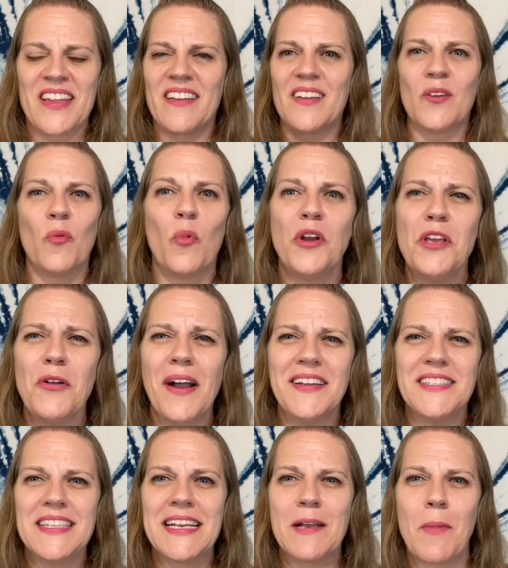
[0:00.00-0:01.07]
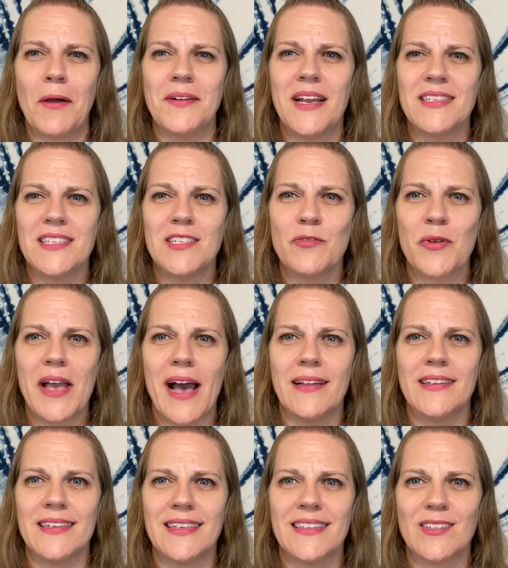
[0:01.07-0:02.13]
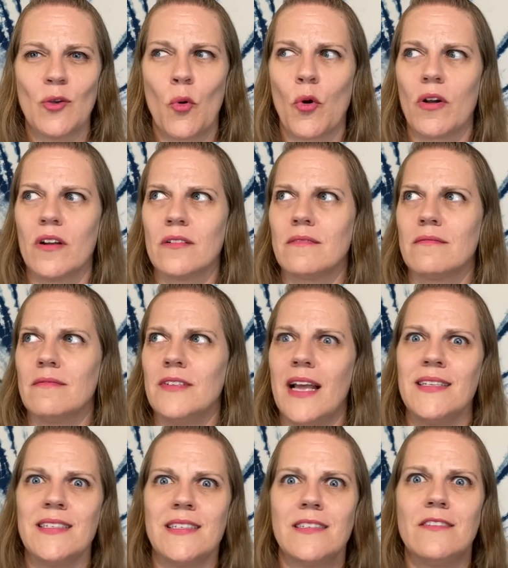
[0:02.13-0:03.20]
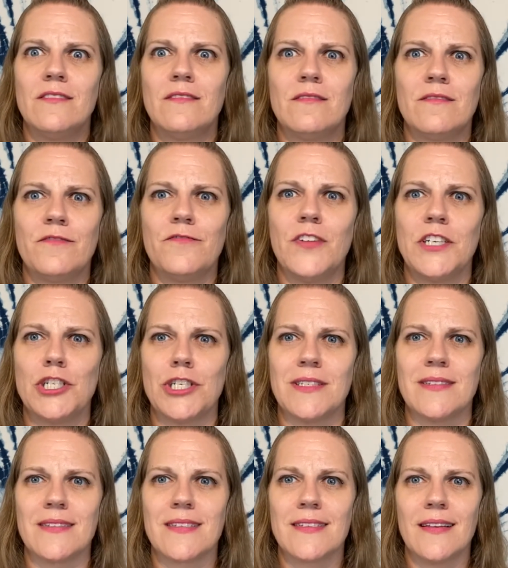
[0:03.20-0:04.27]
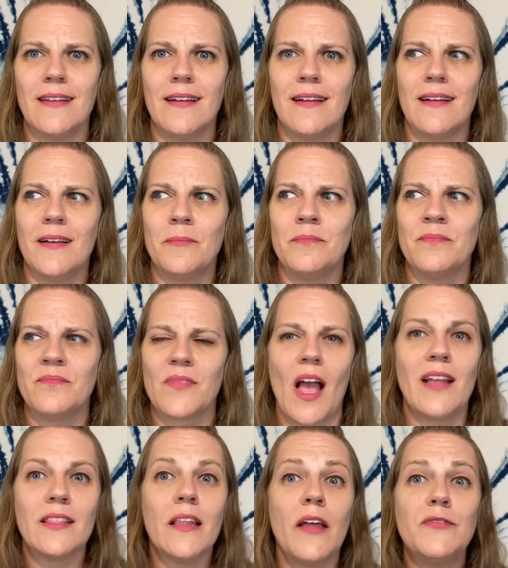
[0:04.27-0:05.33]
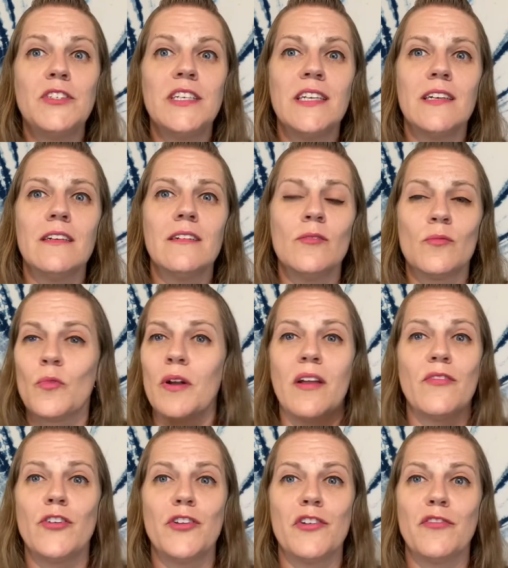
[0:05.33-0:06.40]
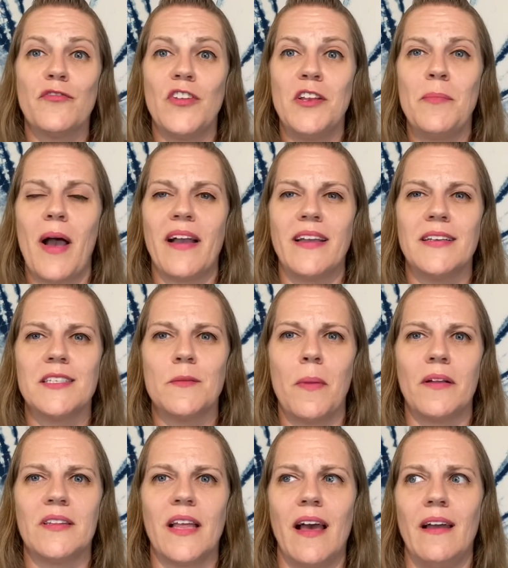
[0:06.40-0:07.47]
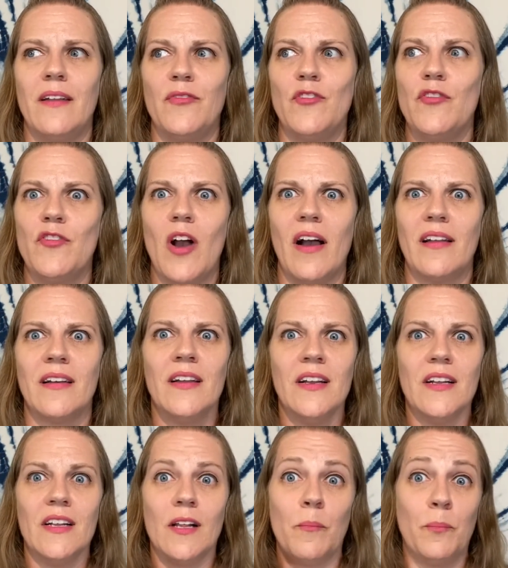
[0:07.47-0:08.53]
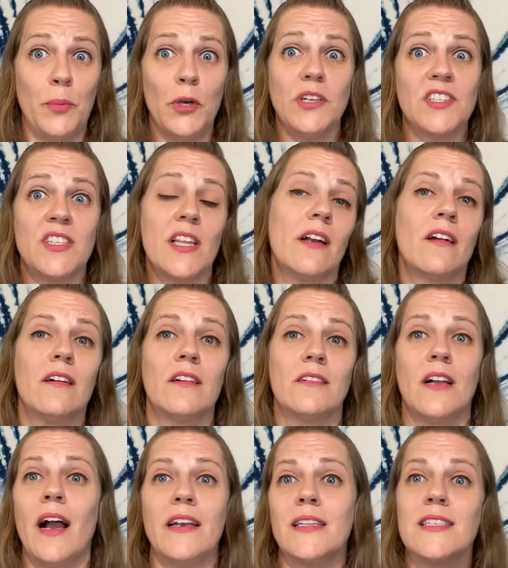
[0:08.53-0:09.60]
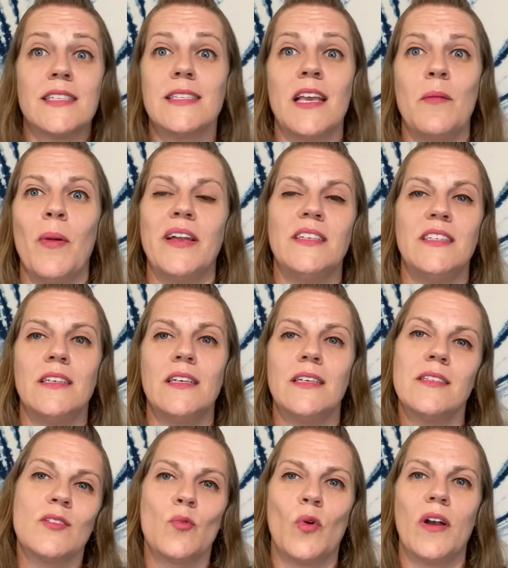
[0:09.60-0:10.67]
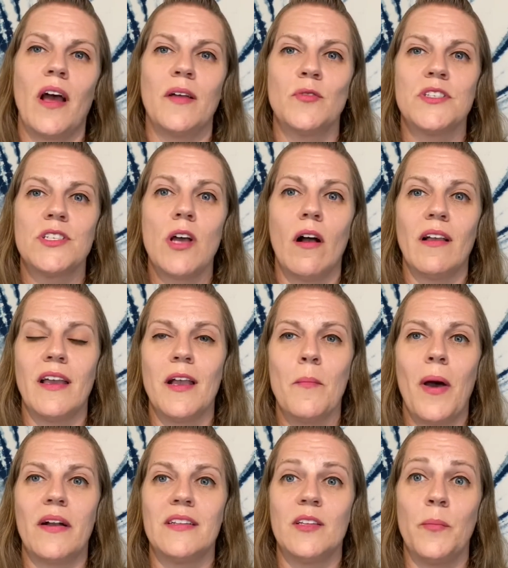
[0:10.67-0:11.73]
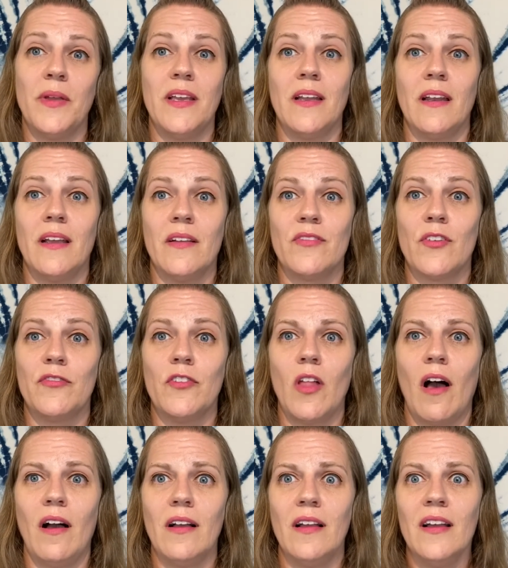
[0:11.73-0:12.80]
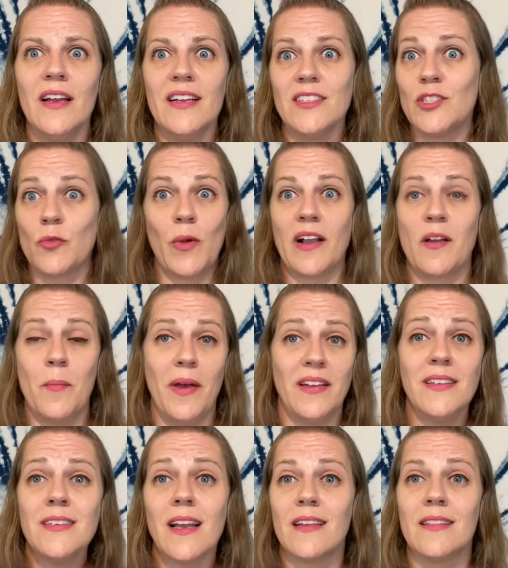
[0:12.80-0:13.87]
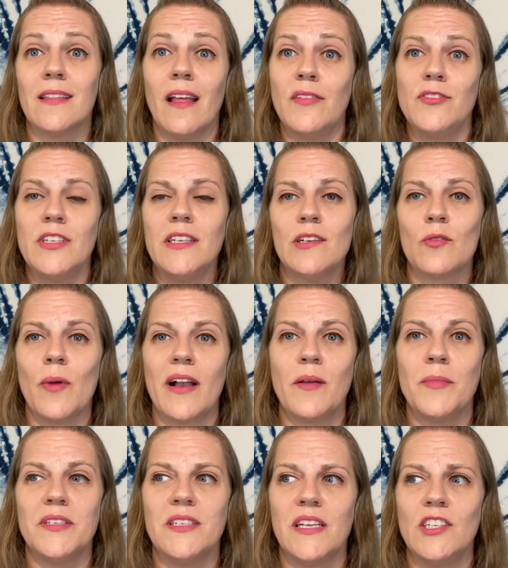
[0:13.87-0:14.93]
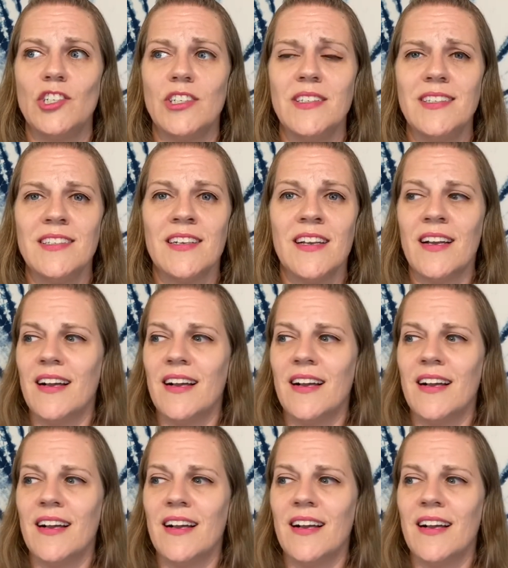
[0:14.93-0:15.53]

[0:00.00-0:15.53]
What do you guys think about nested realities or nested fictions? I'd love to hear whatever your feedback is about that. If you've got books that are kind of the same idea as the one I was talking about at the beginning of the vlog to recommend, I'd love to hear recommendations.